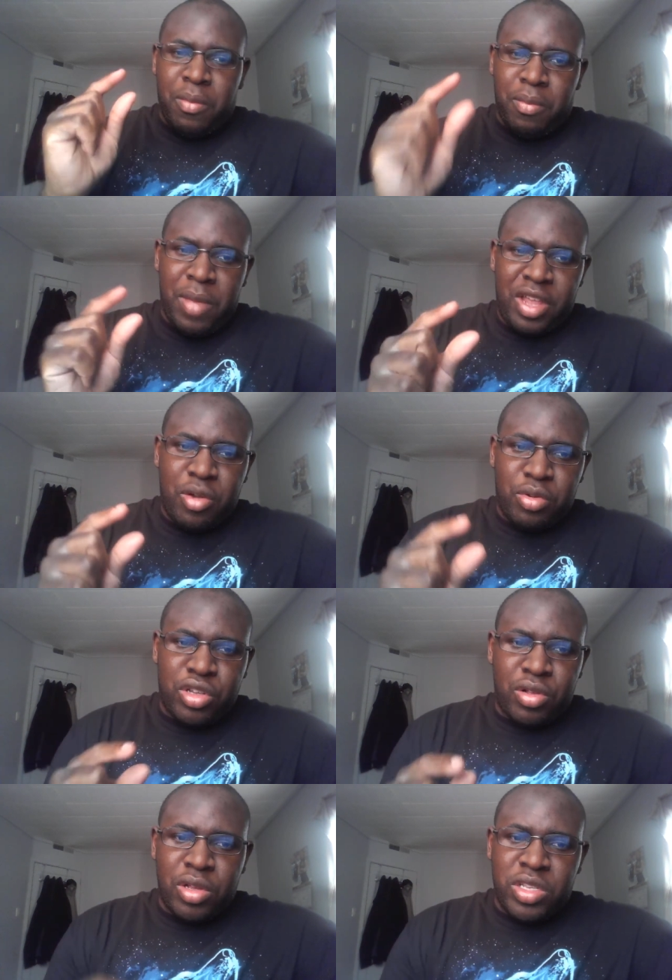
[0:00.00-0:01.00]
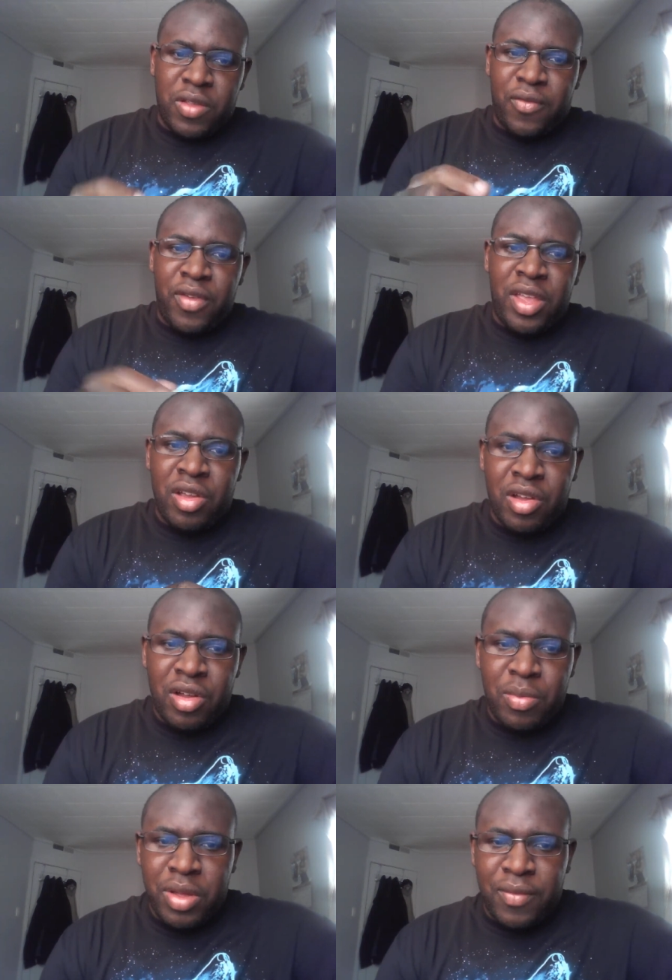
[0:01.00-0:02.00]
Meiko was so close to defeating
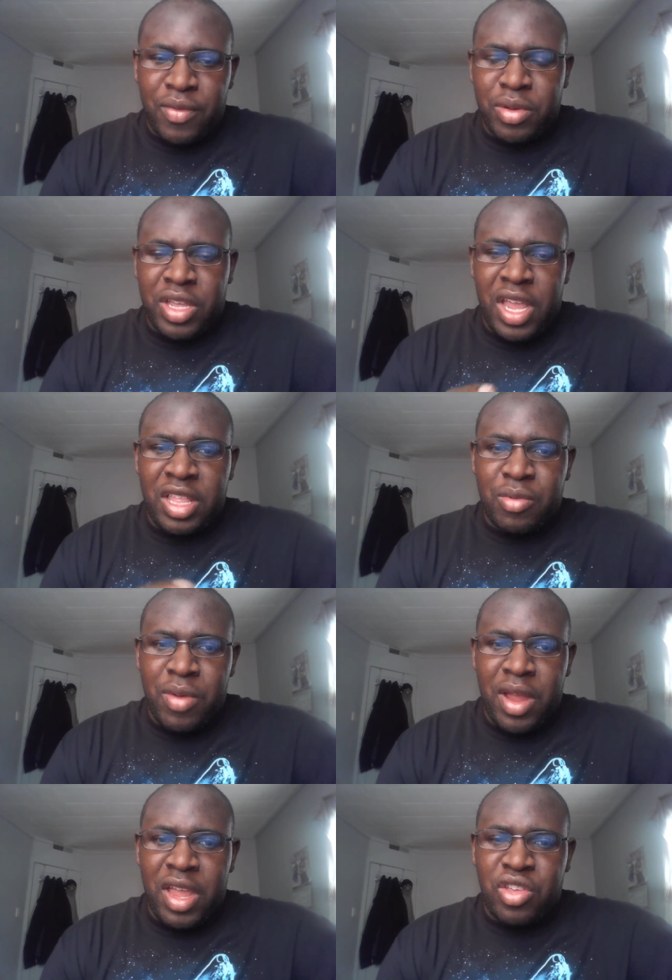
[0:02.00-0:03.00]
her, but if you were Kay Lee Ray,